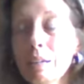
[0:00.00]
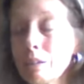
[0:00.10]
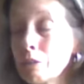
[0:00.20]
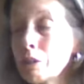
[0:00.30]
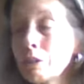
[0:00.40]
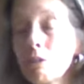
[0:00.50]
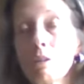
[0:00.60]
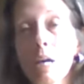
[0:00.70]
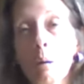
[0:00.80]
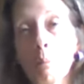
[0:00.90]
Your adult
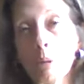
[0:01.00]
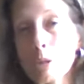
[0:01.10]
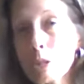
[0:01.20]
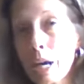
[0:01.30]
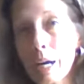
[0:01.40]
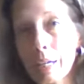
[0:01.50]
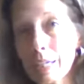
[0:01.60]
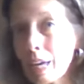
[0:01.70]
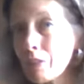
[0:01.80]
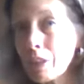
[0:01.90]
helpers, I
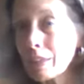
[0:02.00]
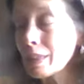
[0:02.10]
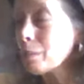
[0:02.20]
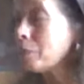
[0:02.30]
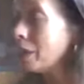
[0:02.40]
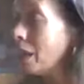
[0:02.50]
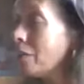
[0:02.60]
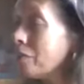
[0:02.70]
can't thank them enough.